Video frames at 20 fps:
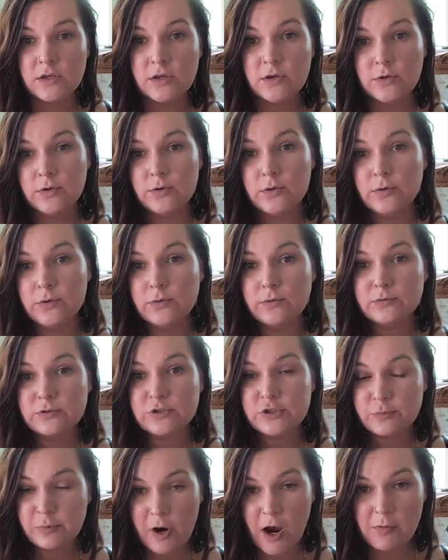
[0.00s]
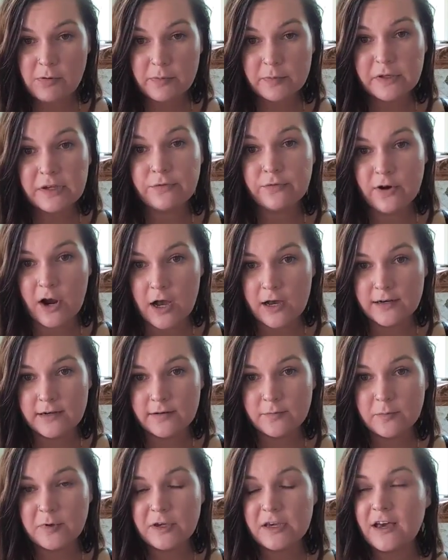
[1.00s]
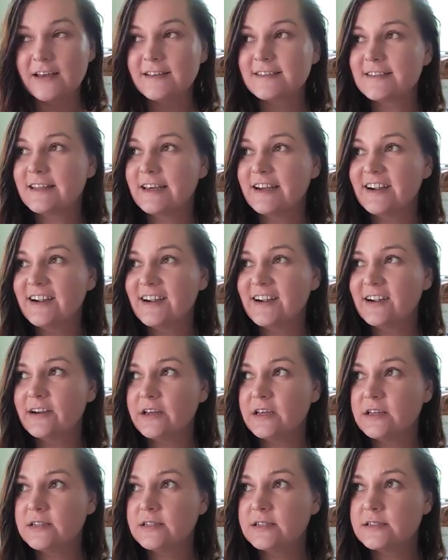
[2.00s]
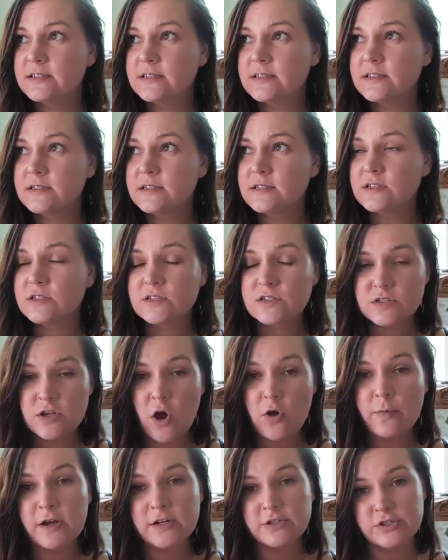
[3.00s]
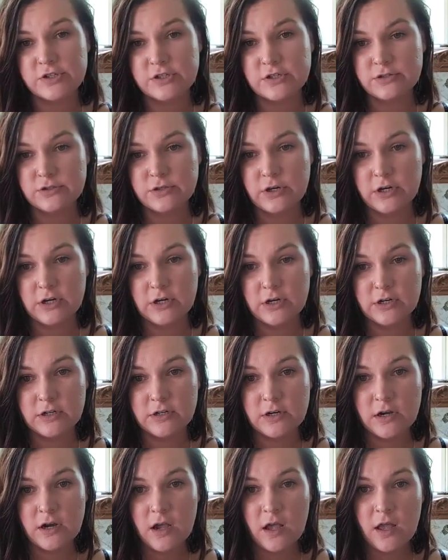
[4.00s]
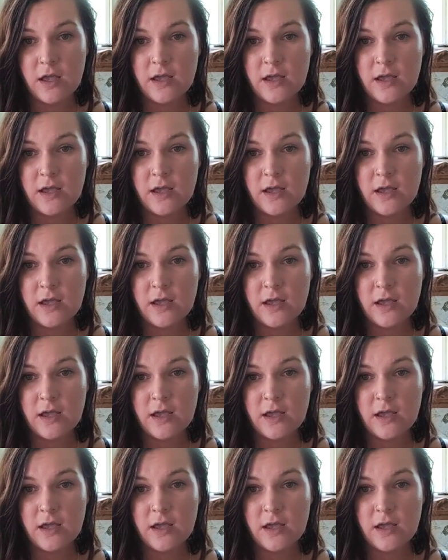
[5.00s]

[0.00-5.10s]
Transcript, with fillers: you should probably run because there is so much to learn